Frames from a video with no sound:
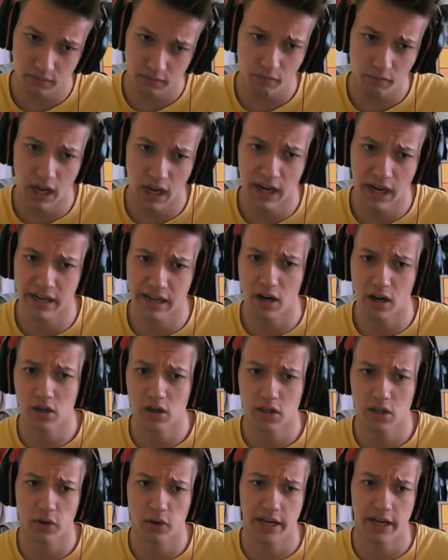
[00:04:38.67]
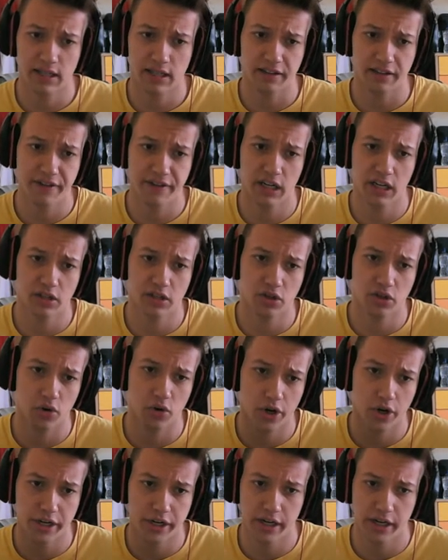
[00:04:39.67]
It also hits the
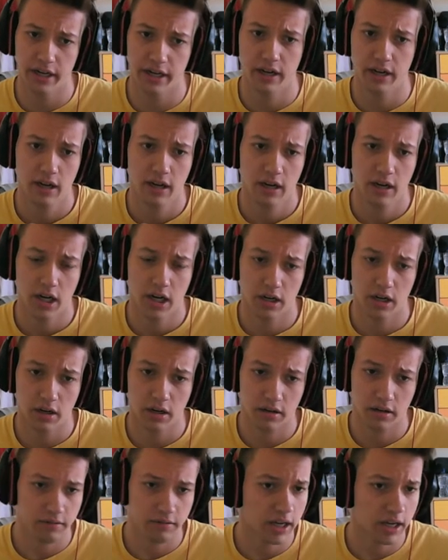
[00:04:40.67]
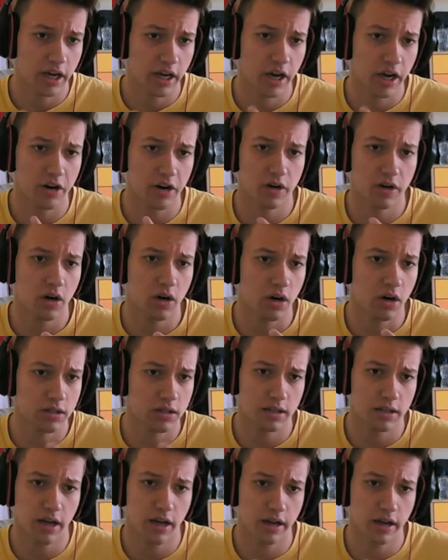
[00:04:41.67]
Venusaur, the
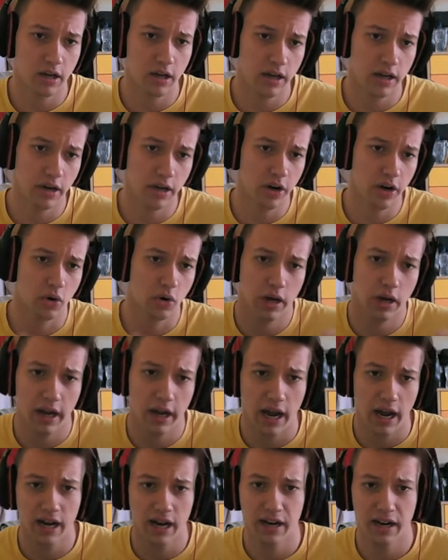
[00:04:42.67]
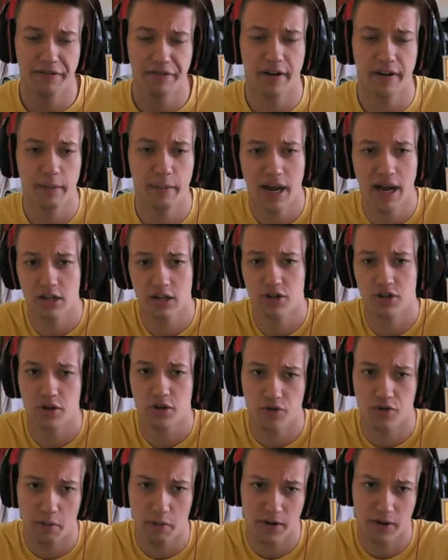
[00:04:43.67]
Heracross, and if I manage to
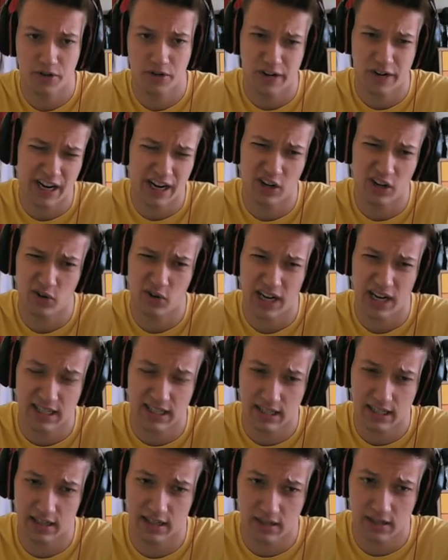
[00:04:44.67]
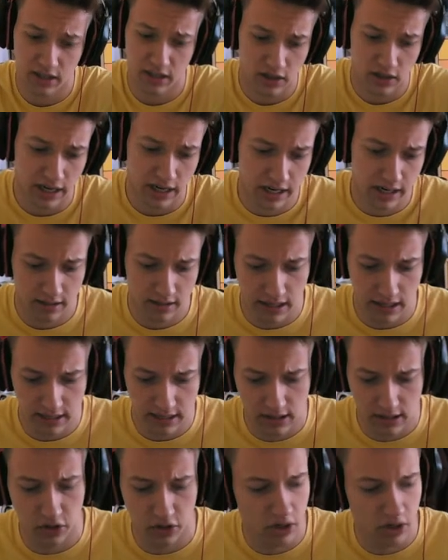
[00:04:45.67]
drop a Draco, that's still
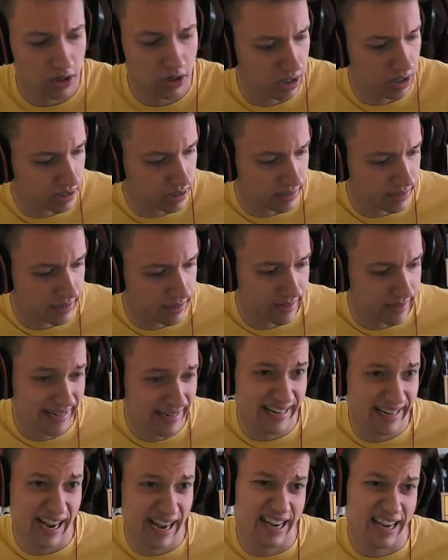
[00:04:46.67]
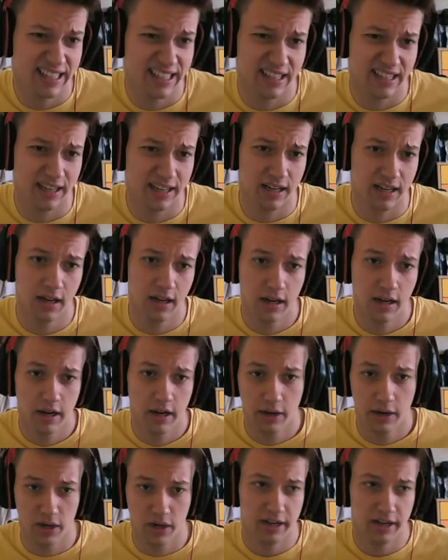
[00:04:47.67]
nice
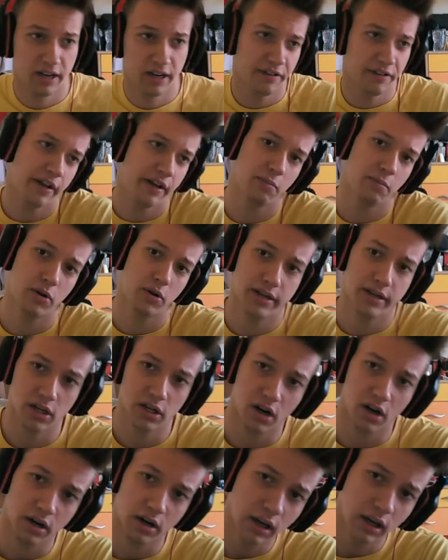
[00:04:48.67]
when the Clefable is gone.